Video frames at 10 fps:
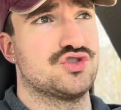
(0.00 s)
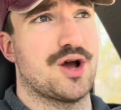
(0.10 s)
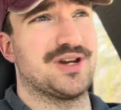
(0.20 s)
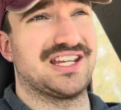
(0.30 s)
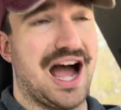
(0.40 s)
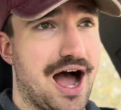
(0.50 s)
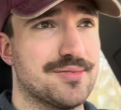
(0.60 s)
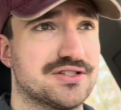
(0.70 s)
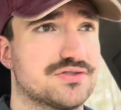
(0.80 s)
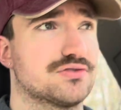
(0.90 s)
Drop any
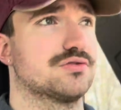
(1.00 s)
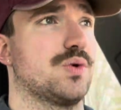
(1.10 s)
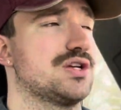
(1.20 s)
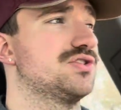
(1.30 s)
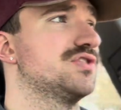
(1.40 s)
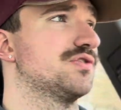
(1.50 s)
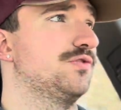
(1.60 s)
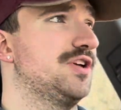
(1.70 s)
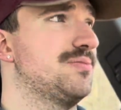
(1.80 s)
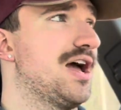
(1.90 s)
comments, questions,
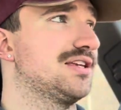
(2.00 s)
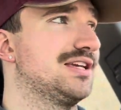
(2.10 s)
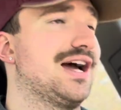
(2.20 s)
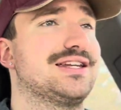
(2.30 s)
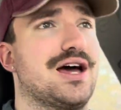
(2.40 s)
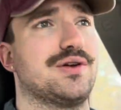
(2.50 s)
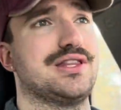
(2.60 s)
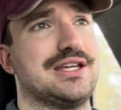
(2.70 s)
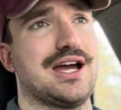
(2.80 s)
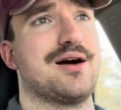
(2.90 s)
or feedback you got
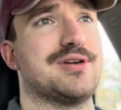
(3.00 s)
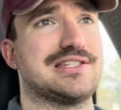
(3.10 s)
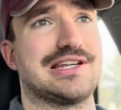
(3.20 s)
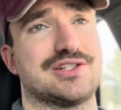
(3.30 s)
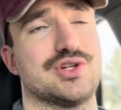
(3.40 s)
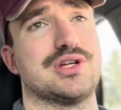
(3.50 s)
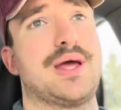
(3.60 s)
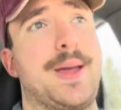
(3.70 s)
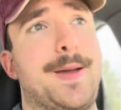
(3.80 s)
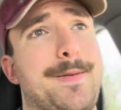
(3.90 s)
down in the comment section
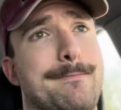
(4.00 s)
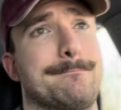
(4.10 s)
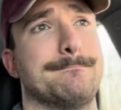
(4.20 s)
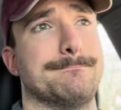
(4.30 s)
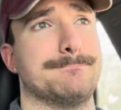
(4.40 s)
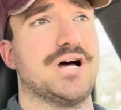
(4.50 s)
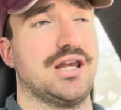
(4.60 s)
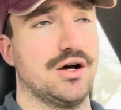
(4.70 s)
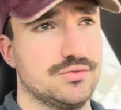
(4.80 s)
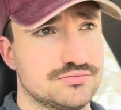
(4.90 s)

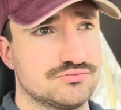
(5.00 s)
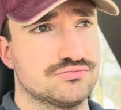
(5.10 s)
below.